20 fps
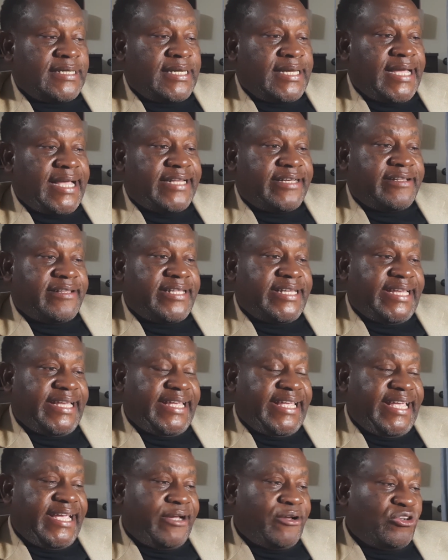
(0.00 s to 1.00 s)
And the
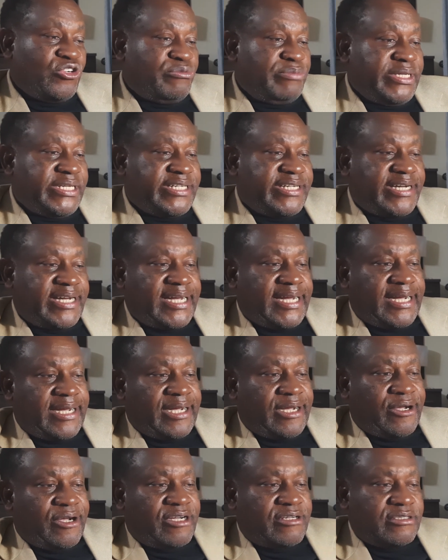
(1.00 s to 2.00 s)
economic
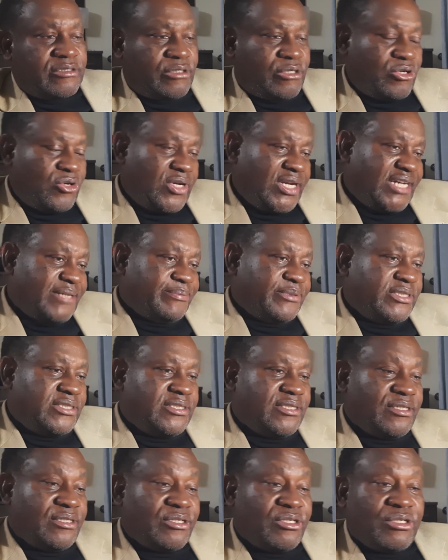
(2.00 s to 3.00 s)
collapse
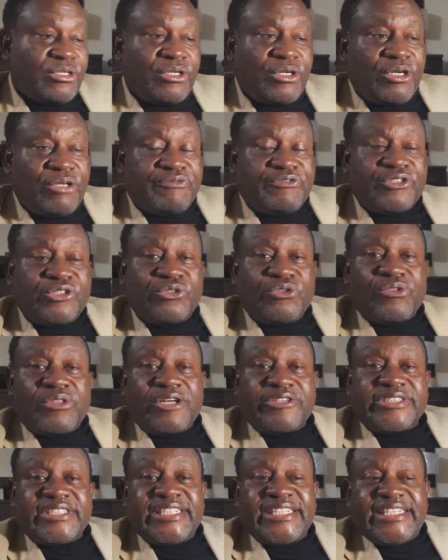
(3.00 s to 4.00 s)
of
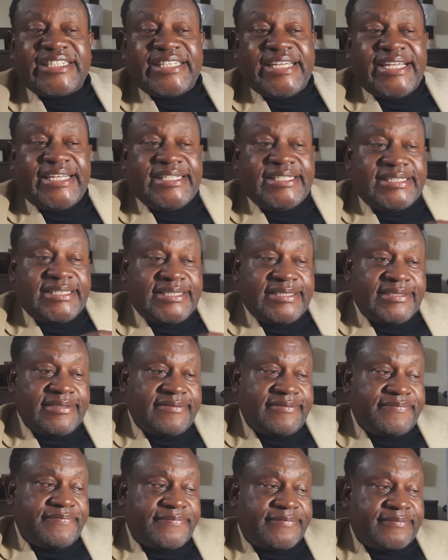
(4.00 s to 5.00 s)
2008,
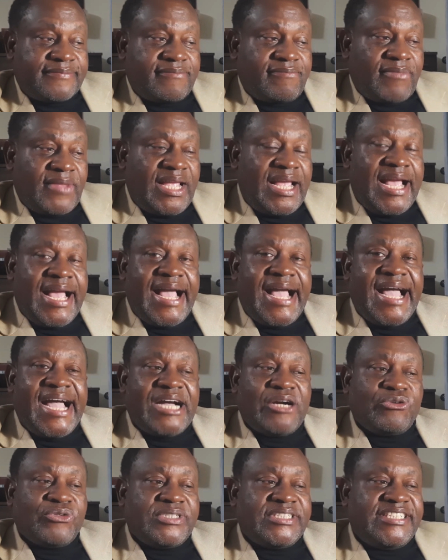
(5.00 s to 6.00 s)

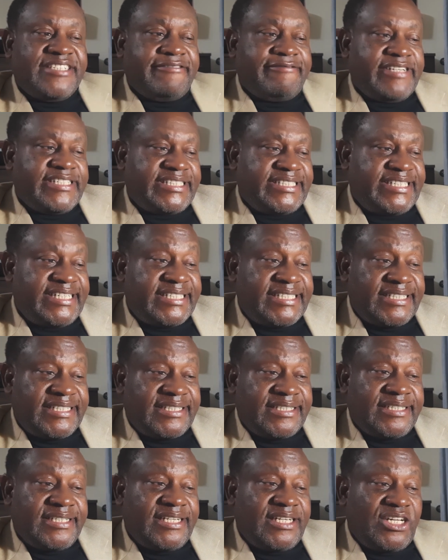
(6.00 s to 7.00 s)
how devastating
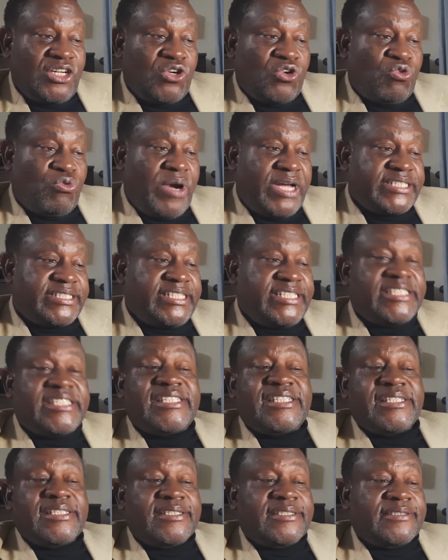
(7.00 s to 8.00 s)
was
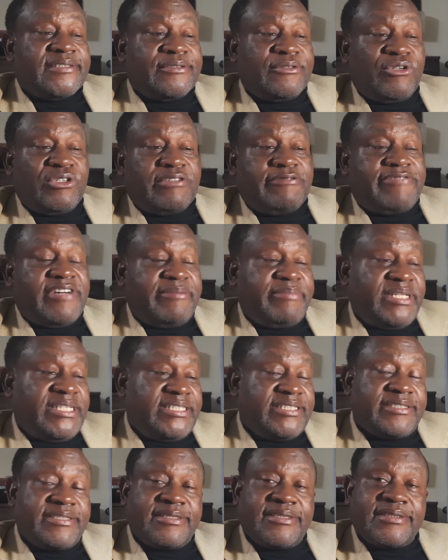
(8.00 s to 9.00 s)
it on
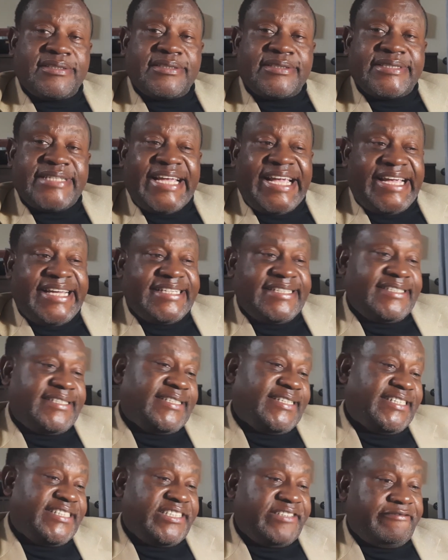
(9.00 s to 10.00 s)
families and
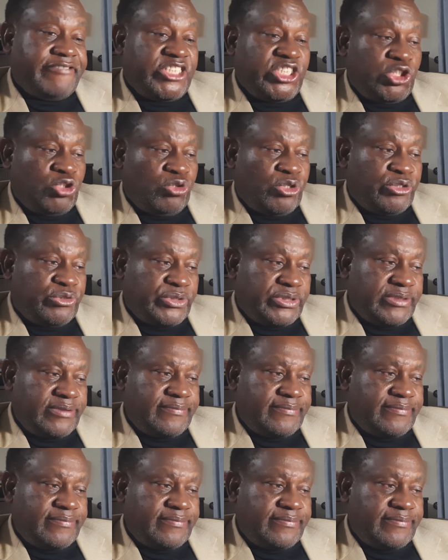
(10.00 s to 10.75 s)
individuals?